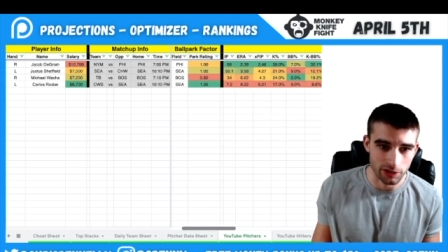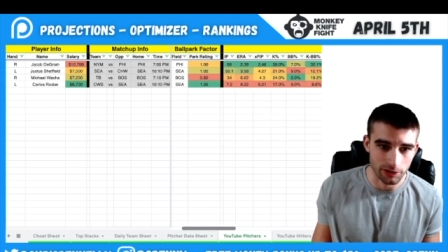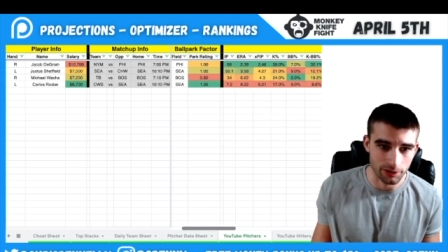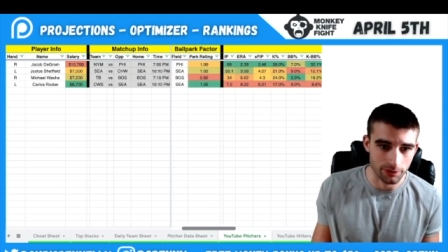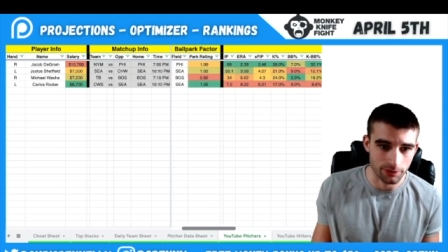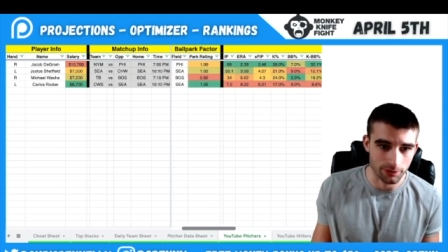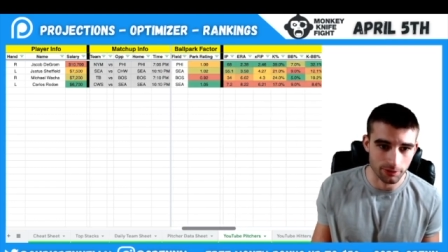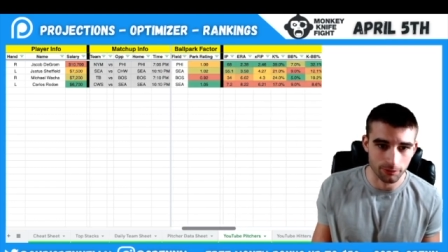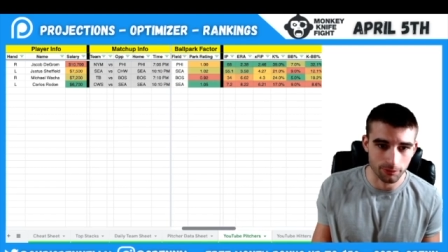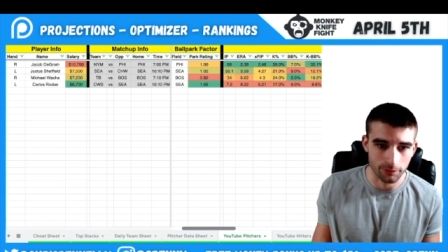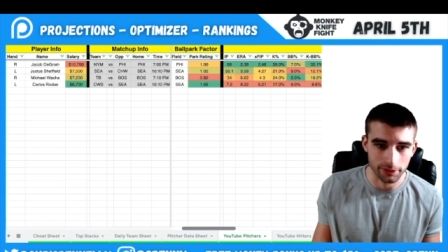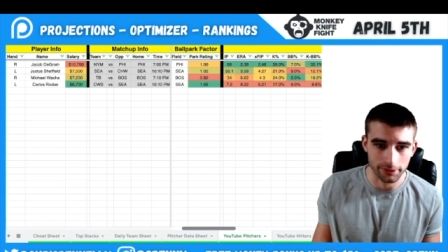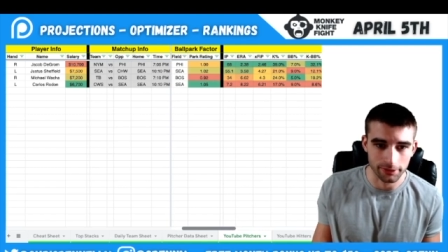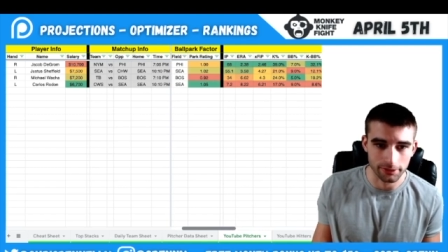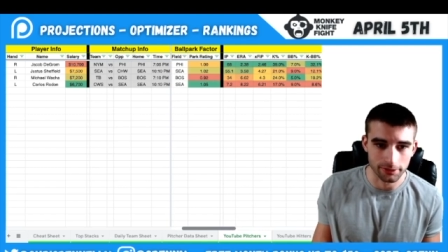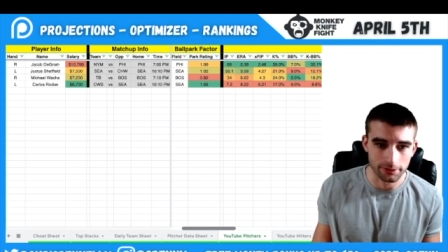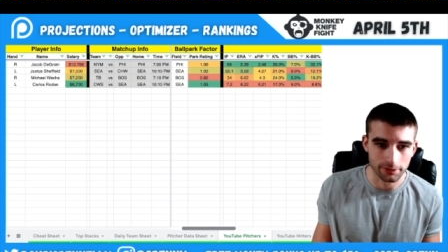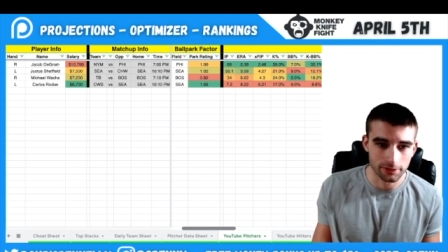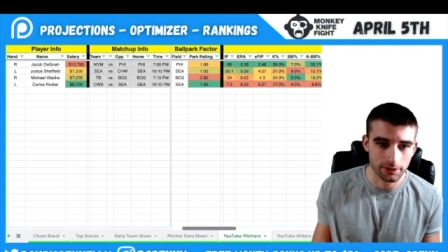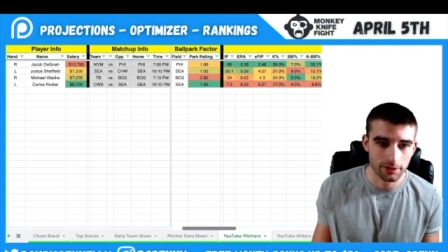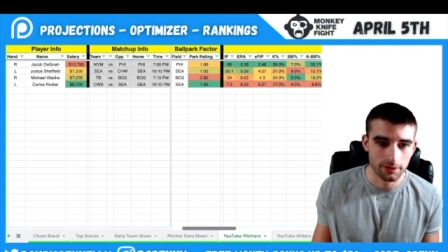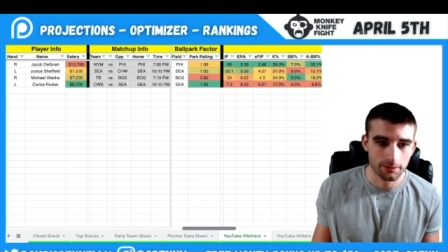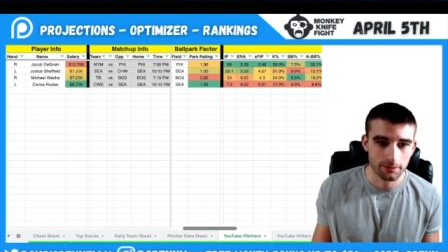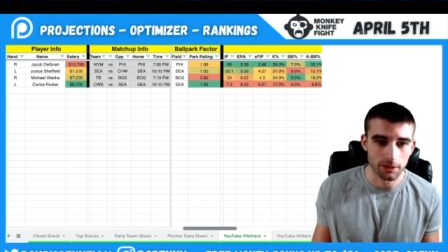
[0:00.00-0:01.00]
It was a really
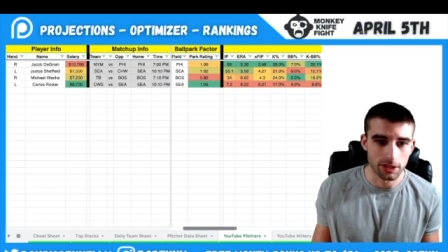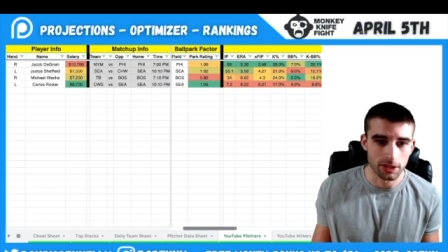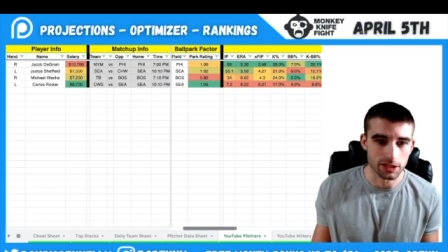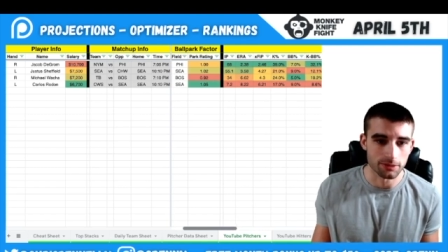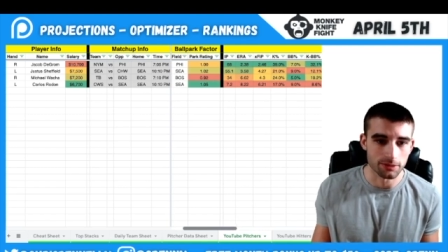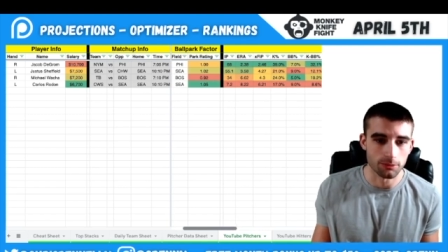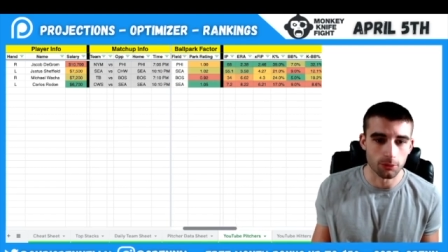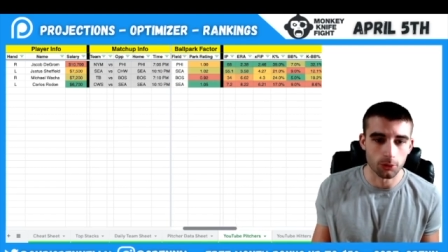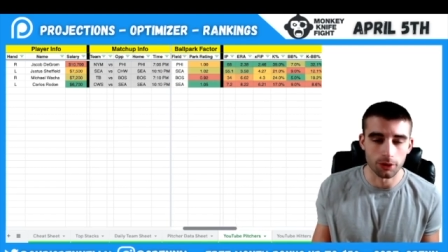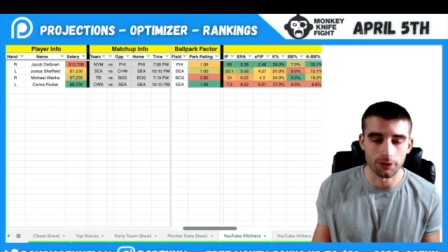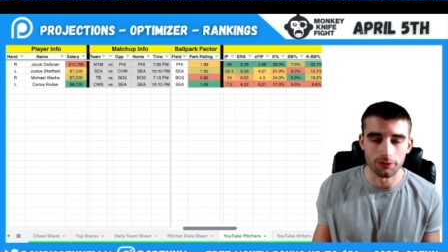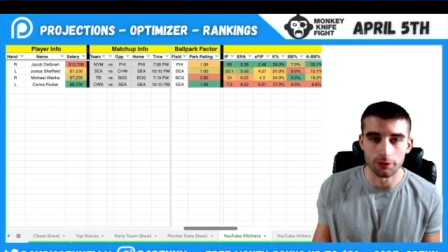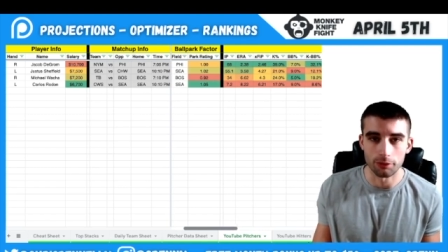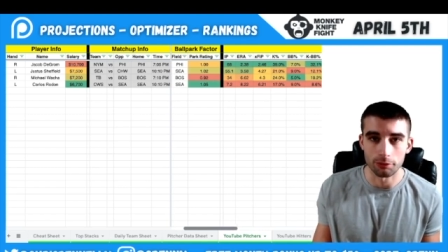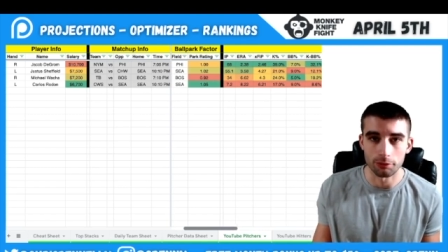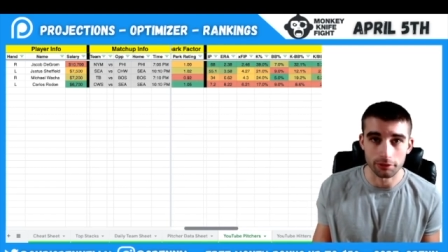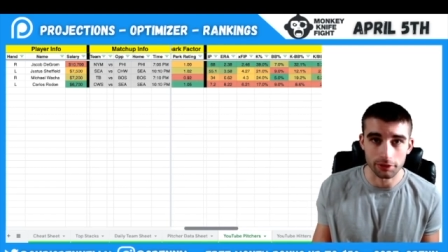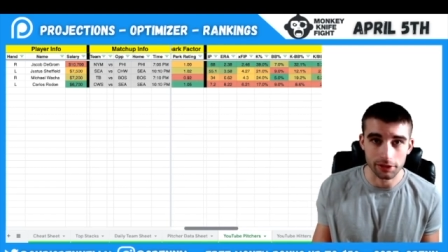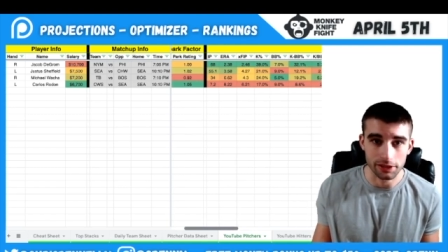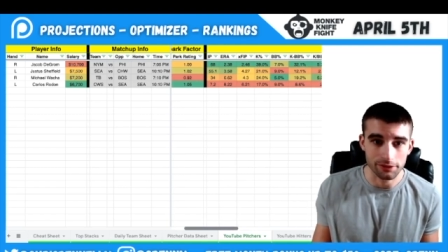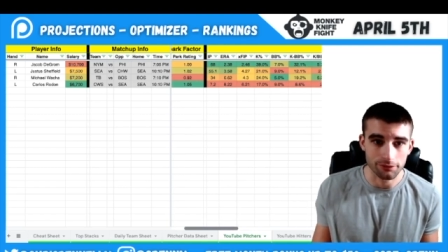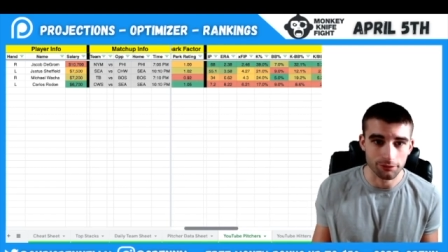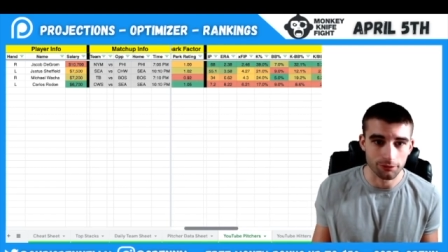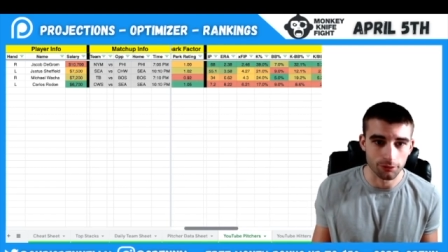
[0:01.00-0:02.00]
much more of a
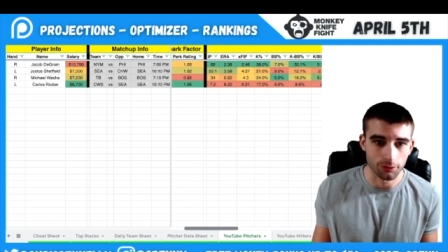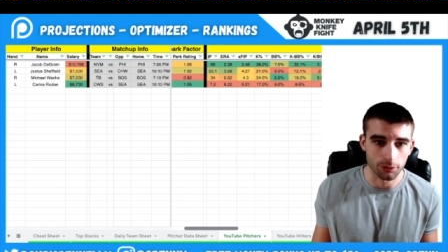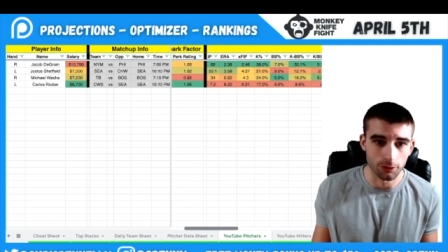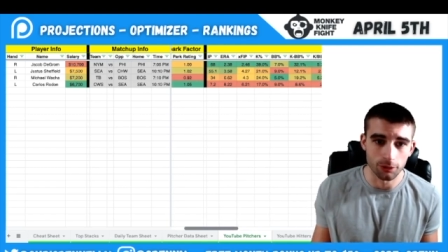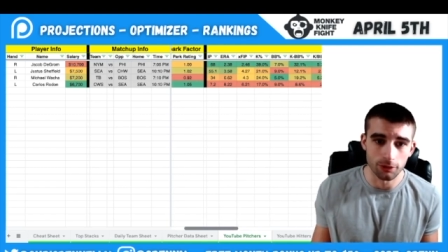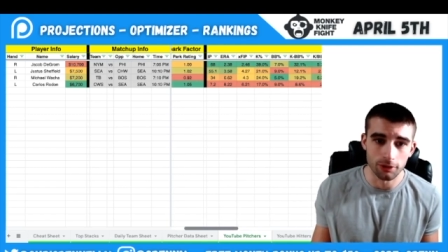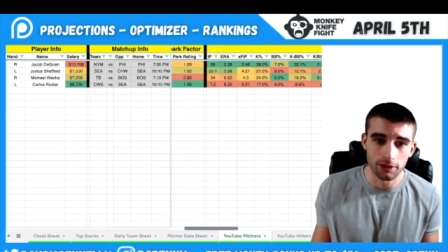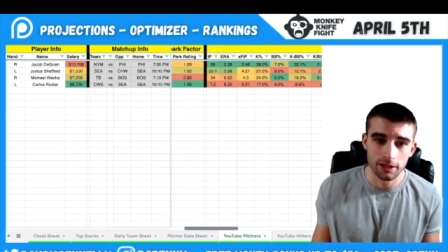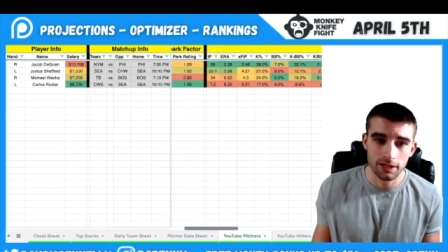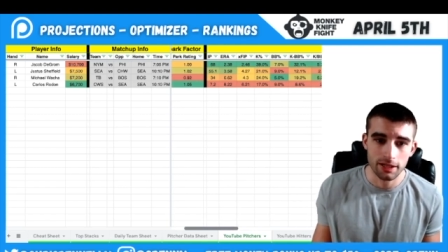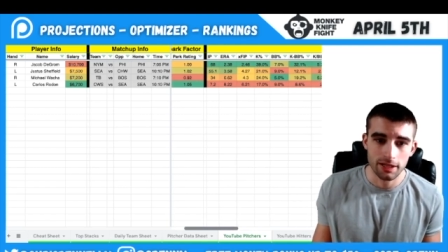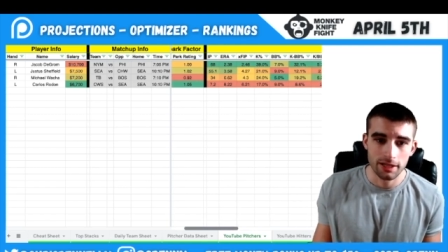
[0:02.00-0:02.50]
relief role.